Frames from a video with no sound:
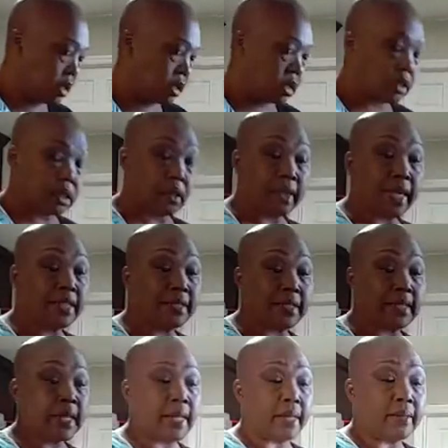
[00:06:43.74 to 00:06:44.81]
So that's
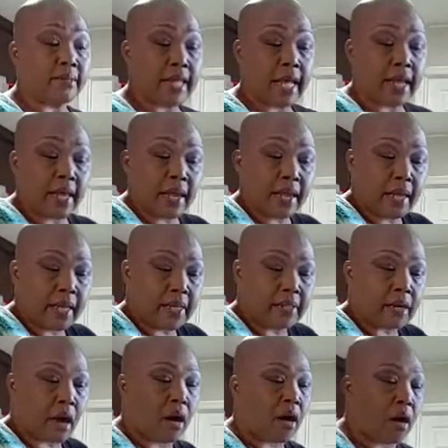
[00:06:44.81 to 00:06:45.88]
it. That is
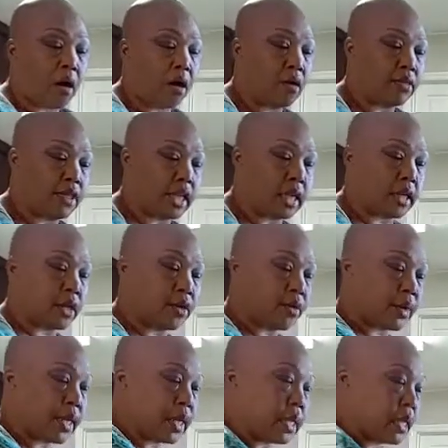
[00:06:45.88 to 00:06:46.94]
all the
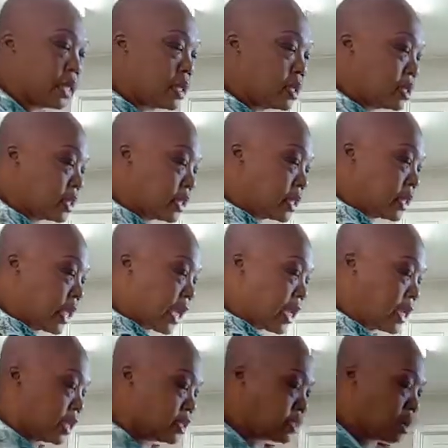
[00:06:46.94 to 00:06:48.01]
ingredients
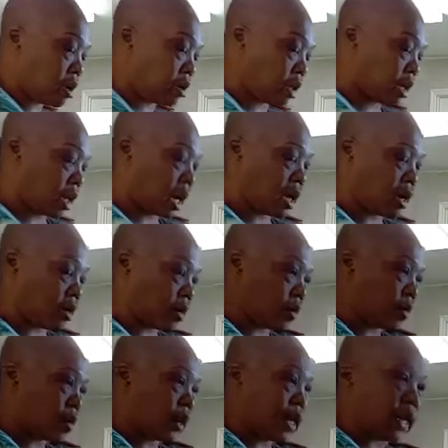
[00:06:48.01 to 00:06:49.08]
that is gonna go
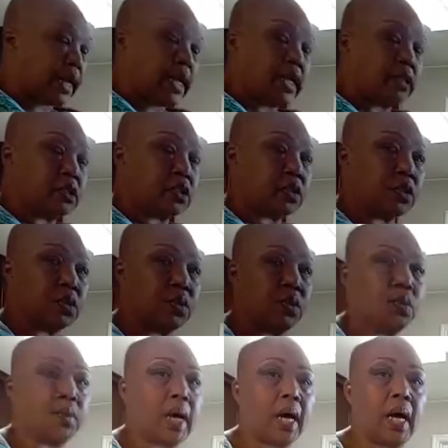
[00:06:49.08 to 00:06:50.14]

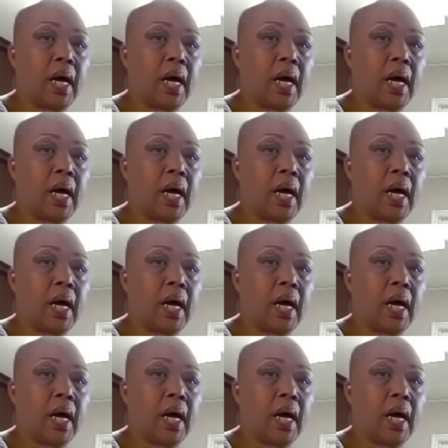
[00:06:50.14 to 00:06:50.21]
into